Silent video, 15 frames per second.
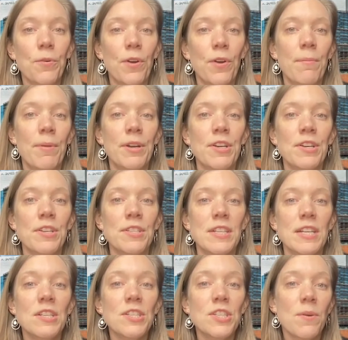parameters
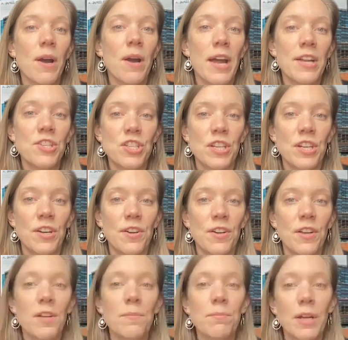into our
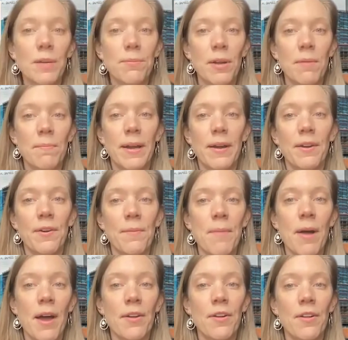engineered blood-brain barrier
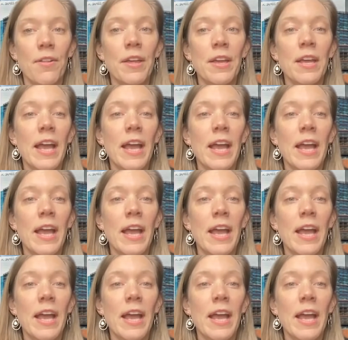model